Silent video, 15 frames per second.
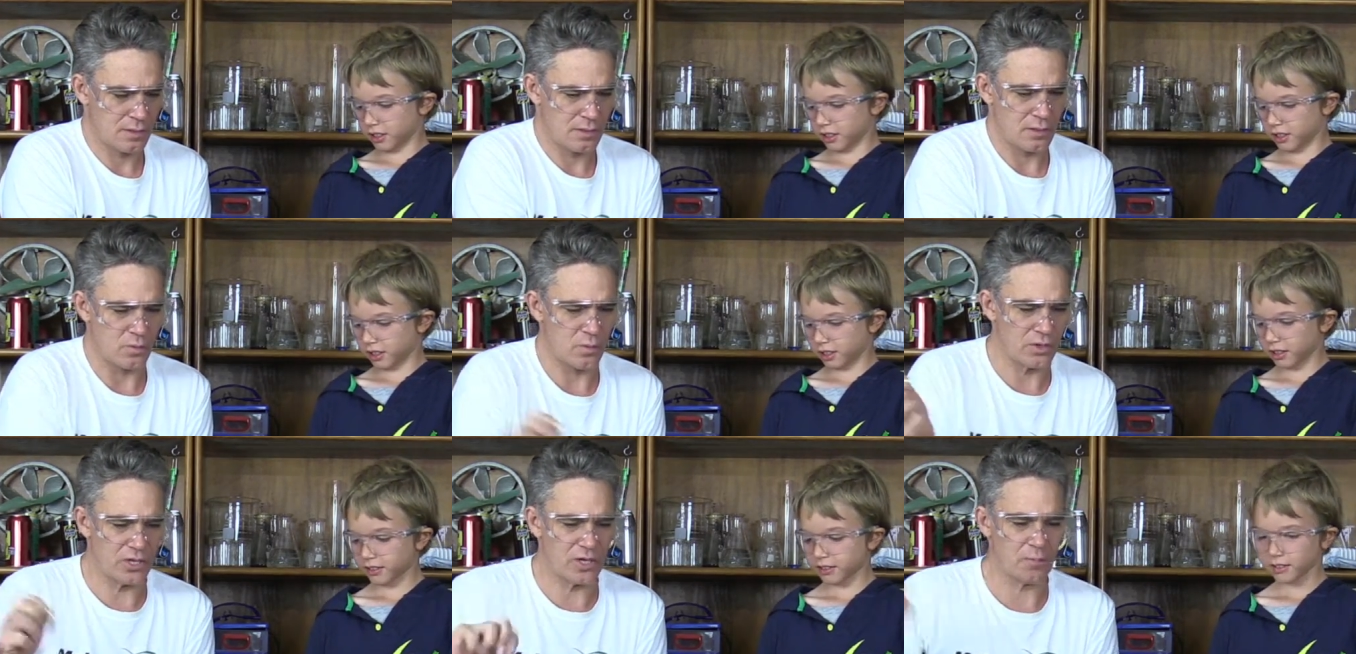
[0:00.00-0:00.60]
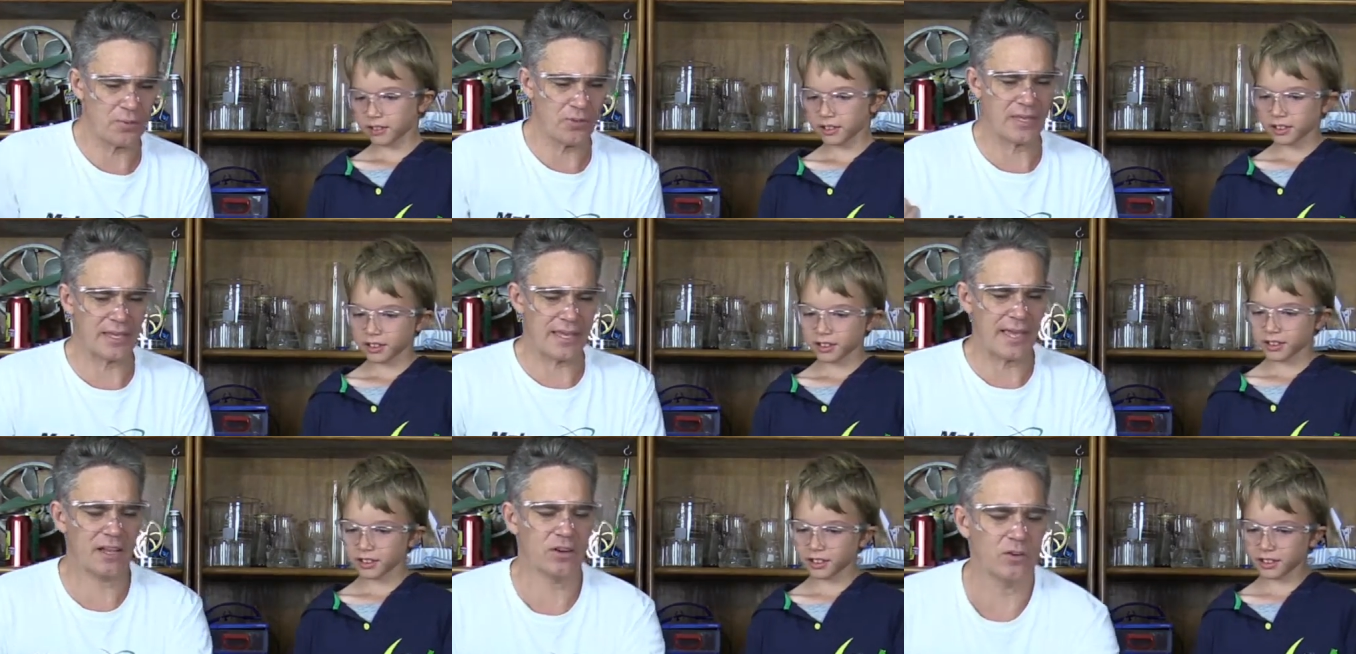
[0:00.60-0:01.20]
Speaker 1: And I want you to put the
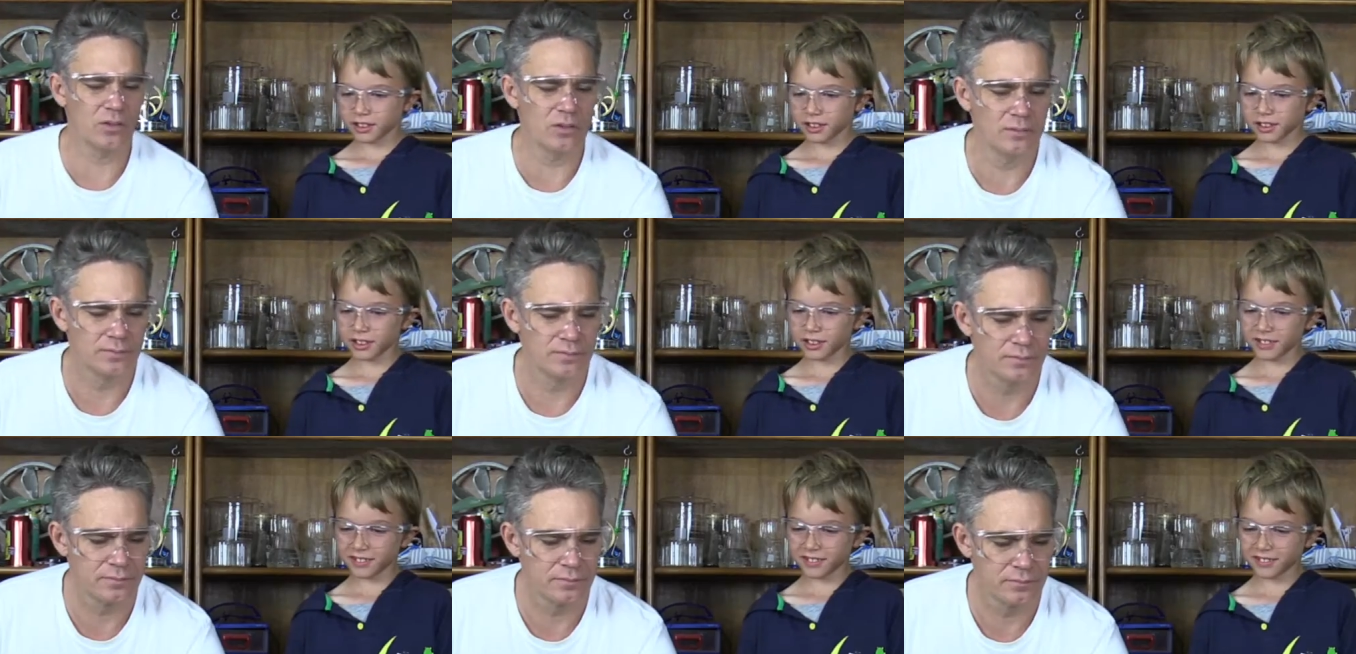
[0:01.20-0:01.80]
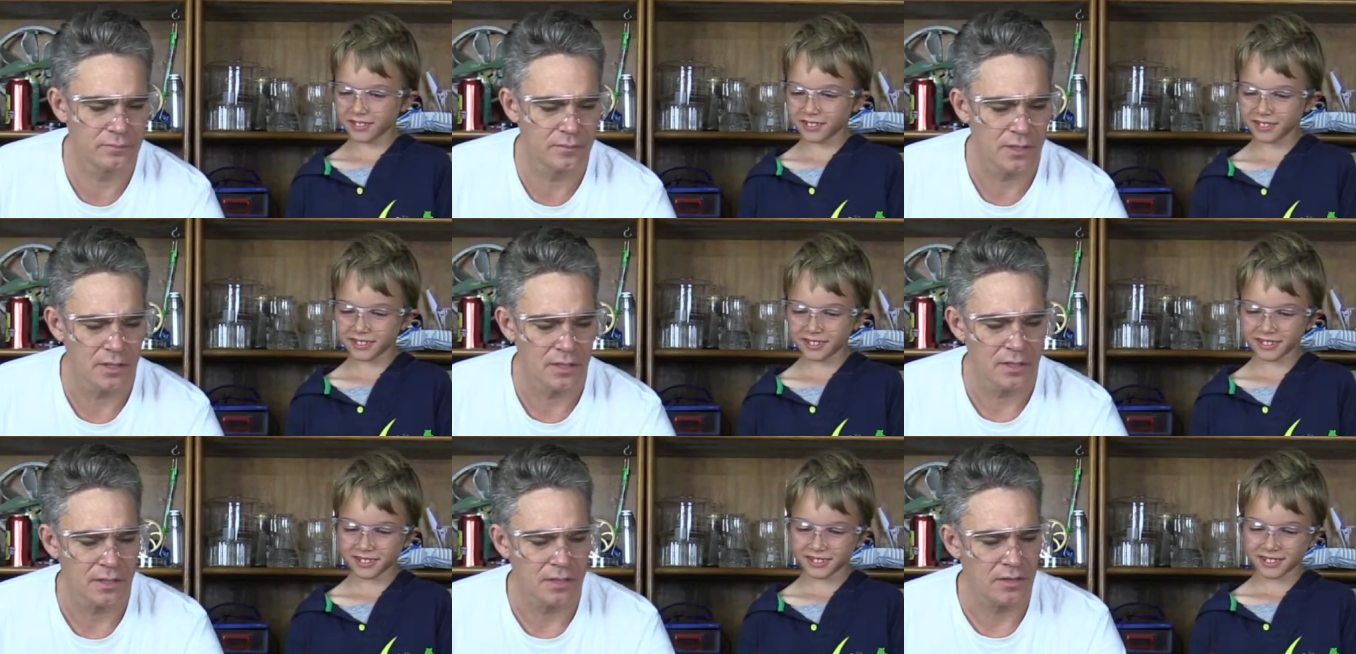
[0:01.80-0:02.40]
candle
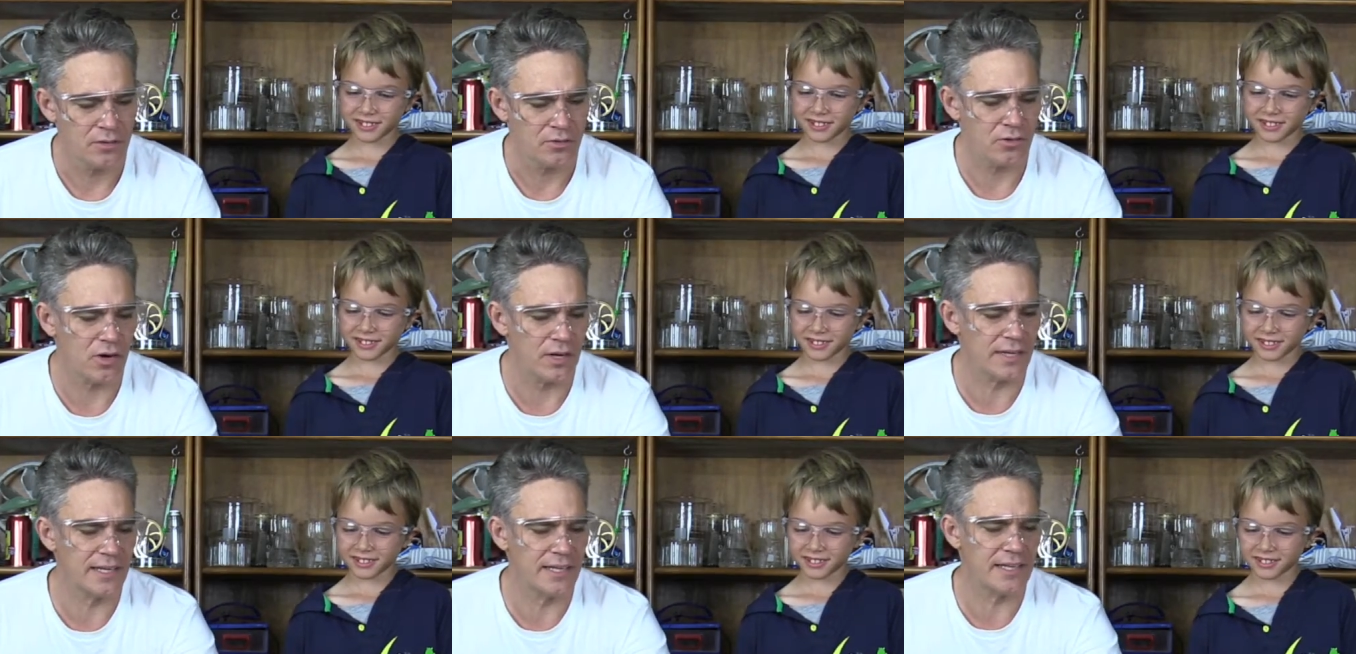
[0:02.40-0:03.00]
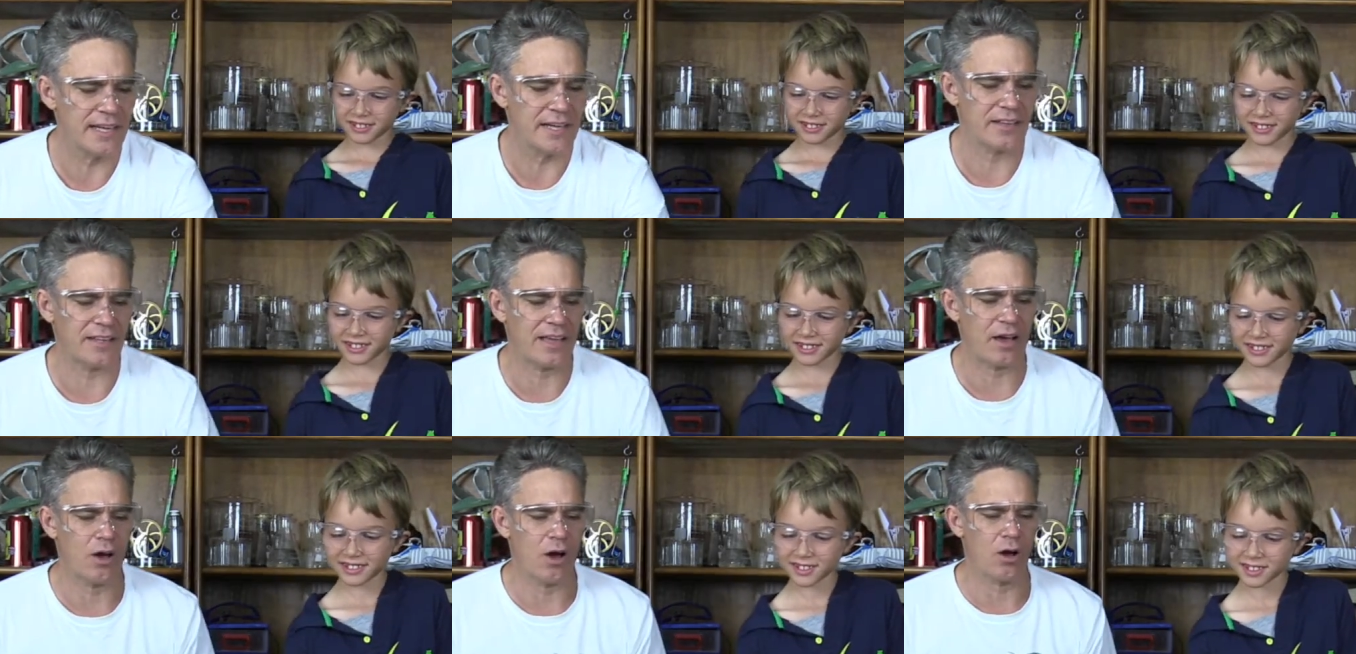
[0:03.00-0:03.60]
right here down at
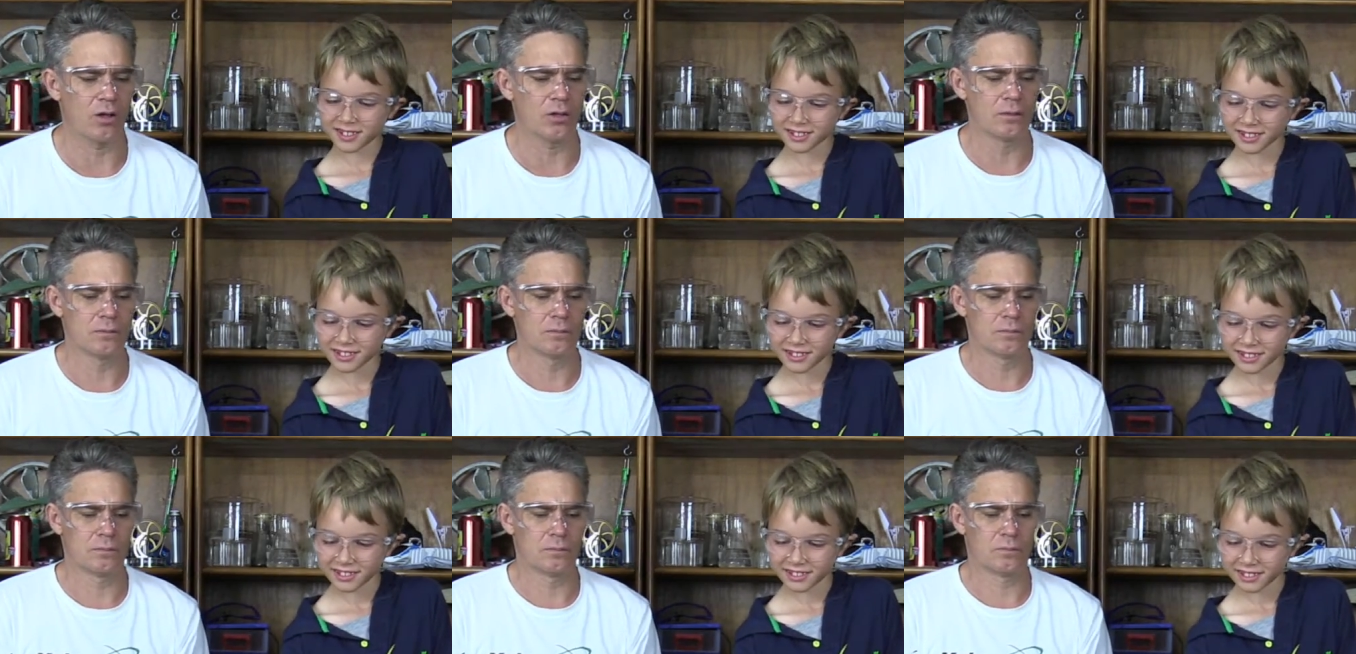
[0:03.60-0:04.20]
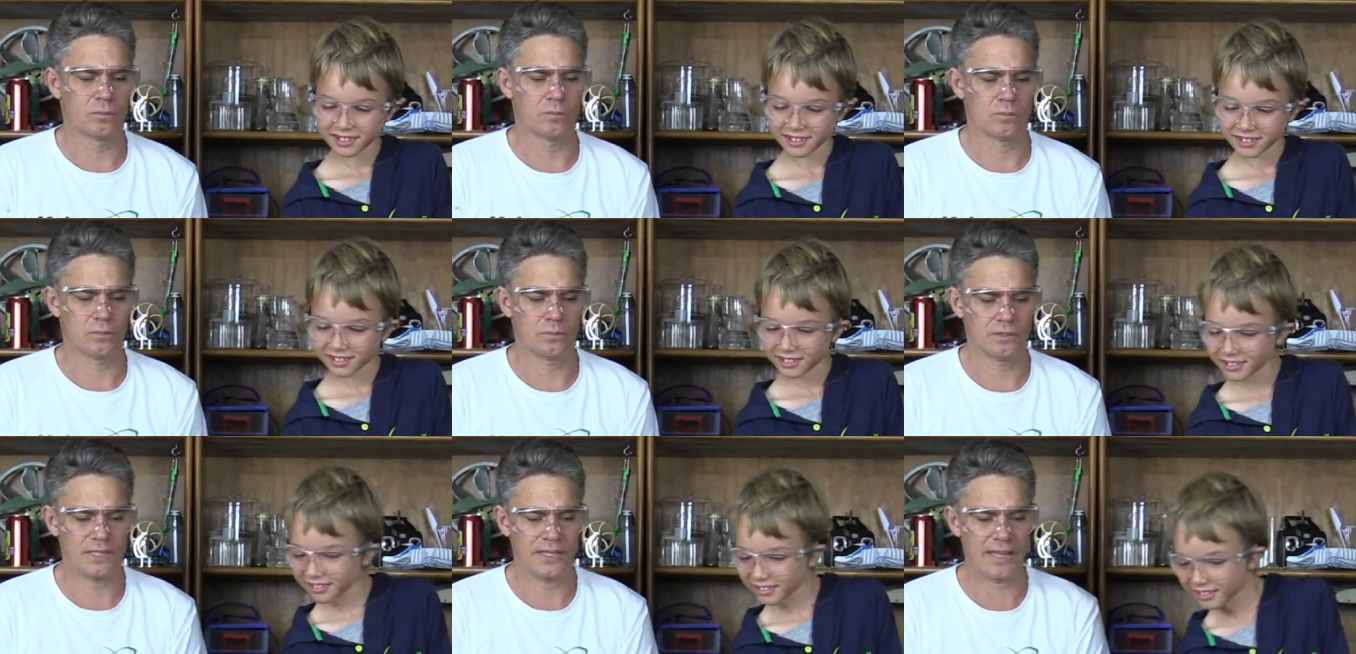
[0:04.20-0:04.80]
that hole.
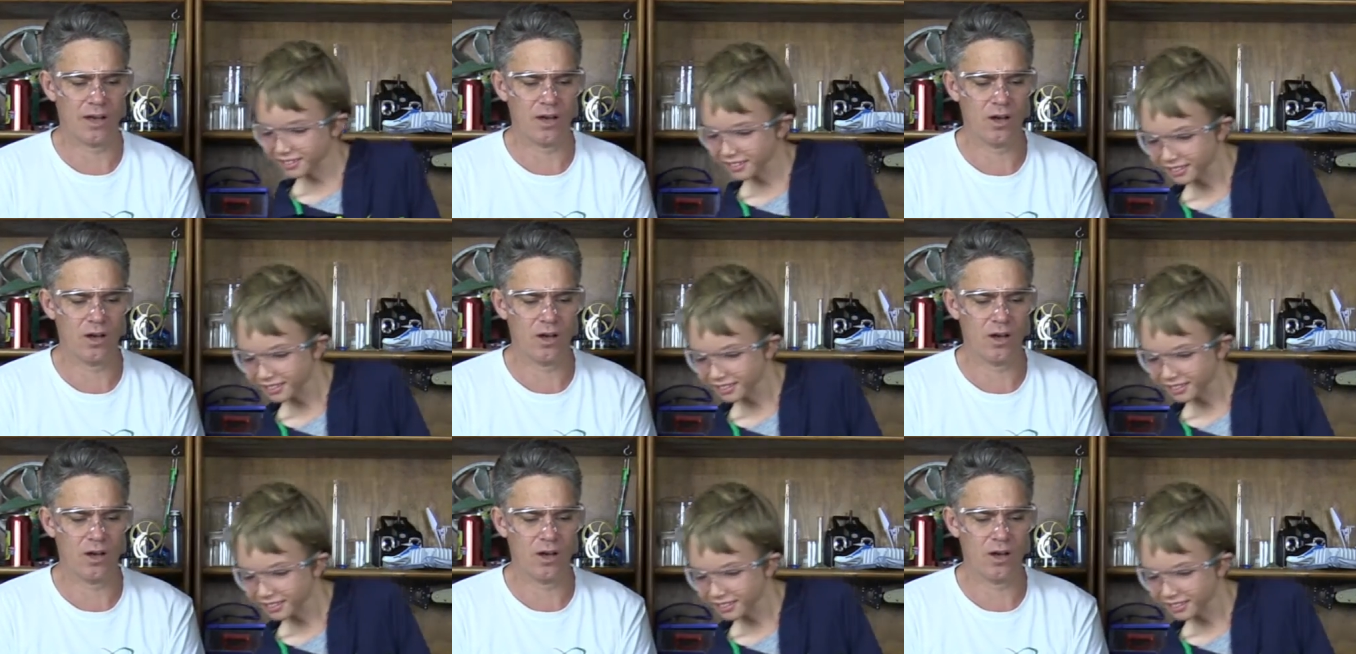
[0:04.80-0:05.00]
See that